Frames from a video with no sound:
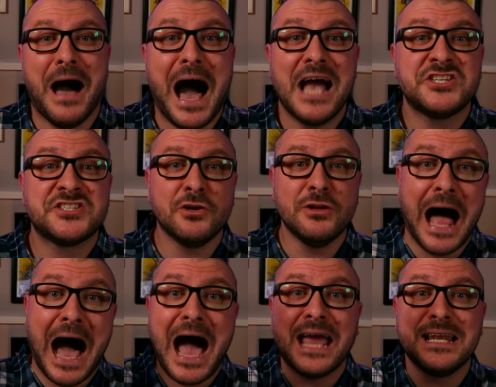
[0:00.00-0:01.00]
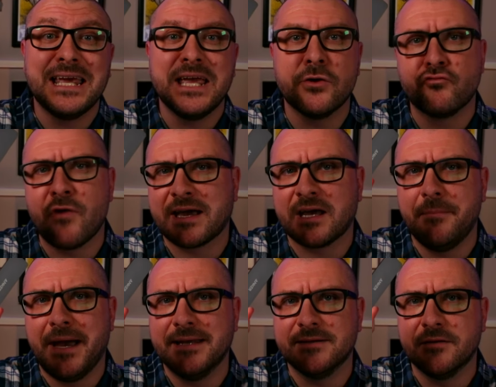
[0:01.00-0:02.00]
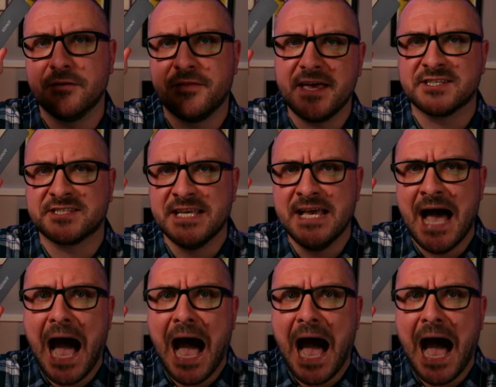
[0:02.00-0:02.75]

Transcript: I still highly recommend this,